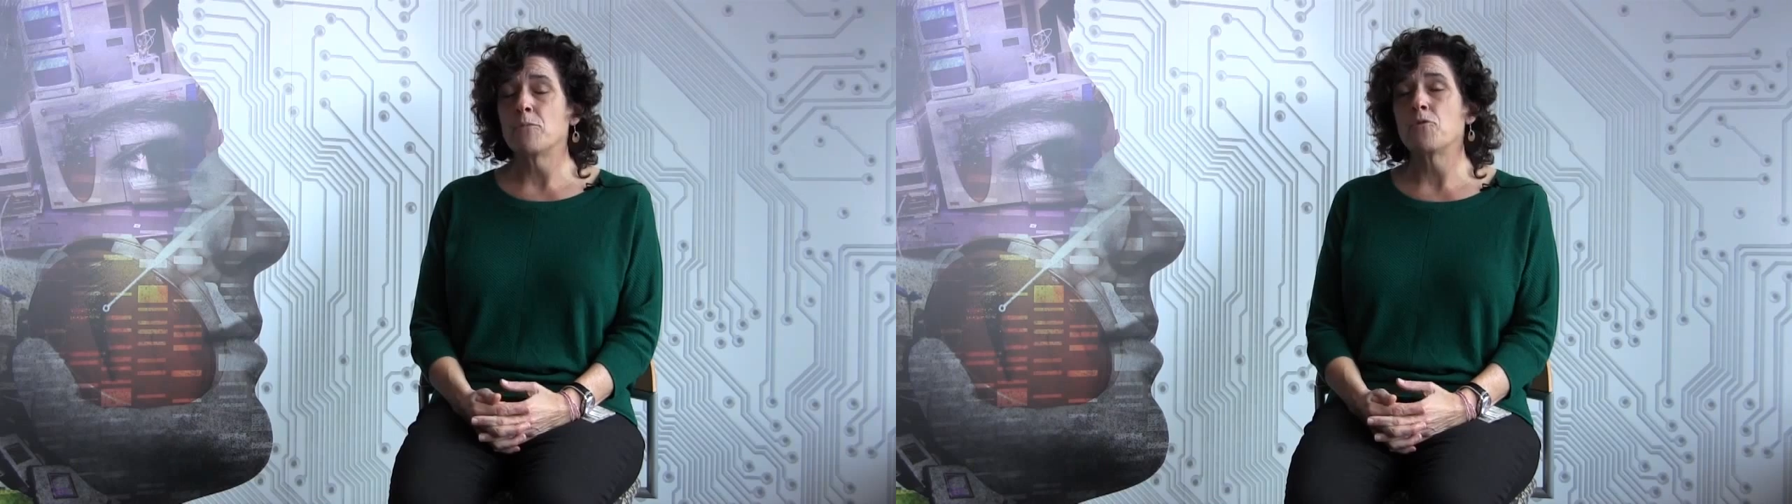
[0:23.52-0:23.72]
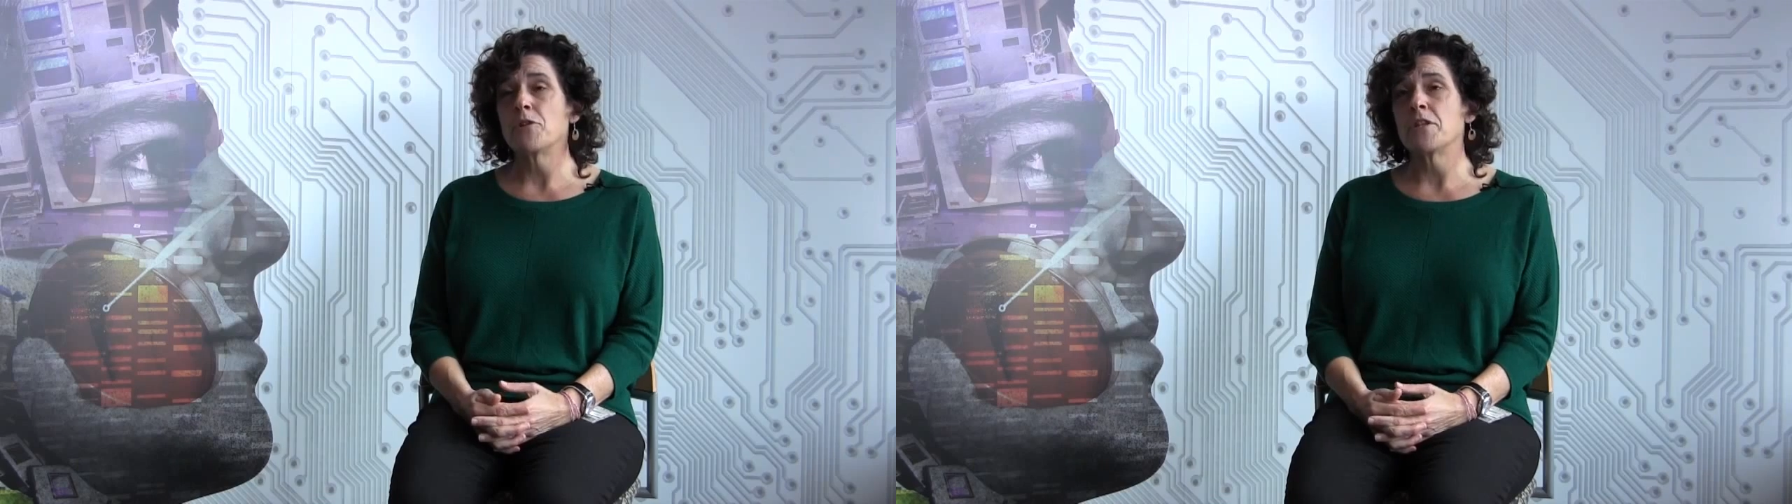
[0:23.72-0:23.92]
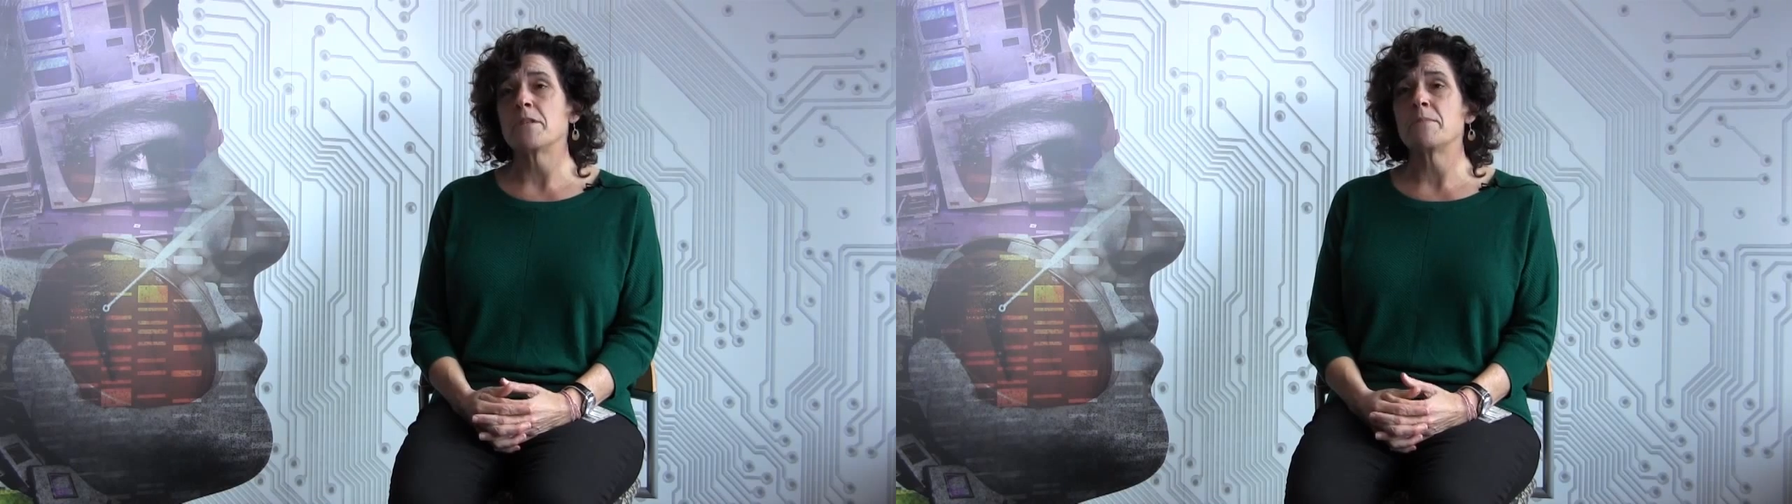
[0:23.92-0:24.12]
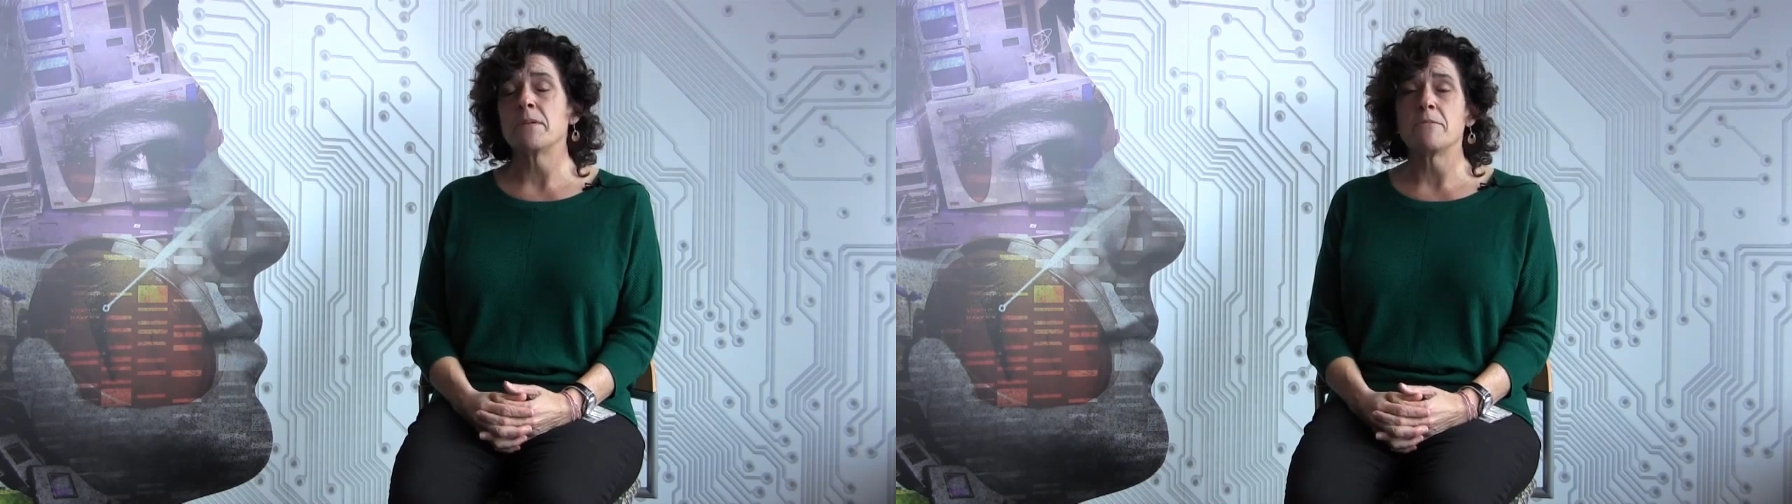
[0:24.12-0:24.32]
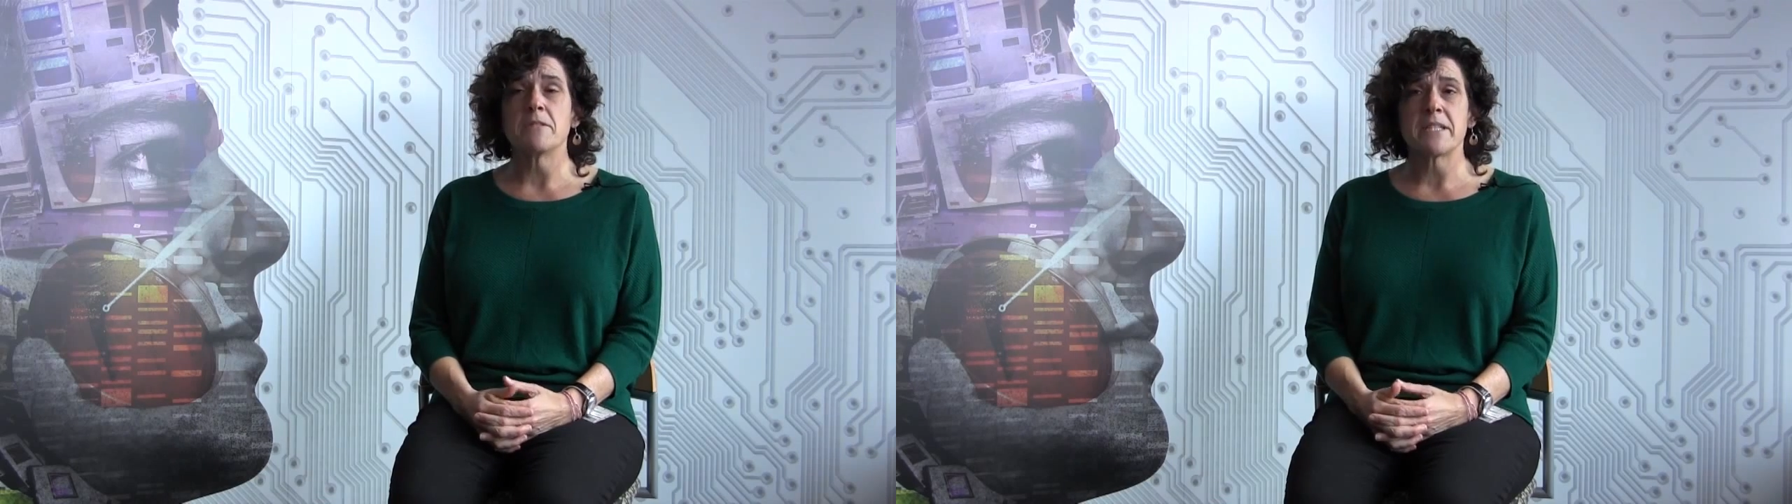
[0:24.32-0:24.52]
important to
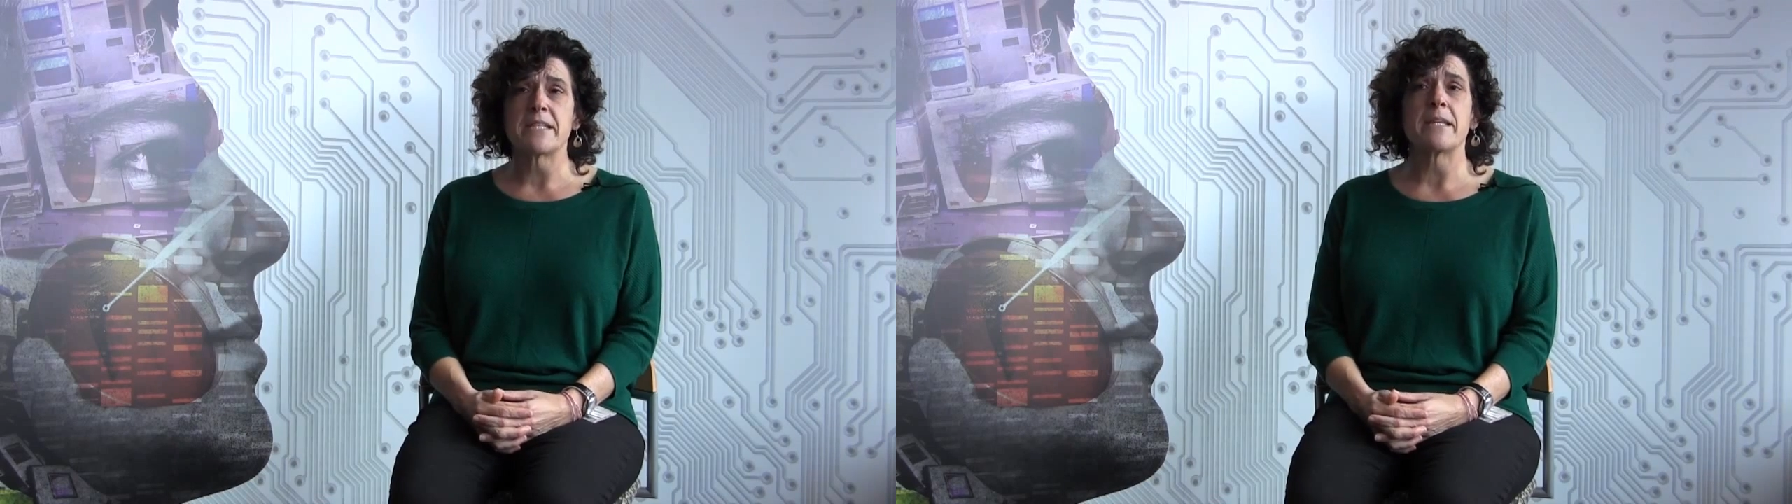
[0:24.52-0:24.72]
people because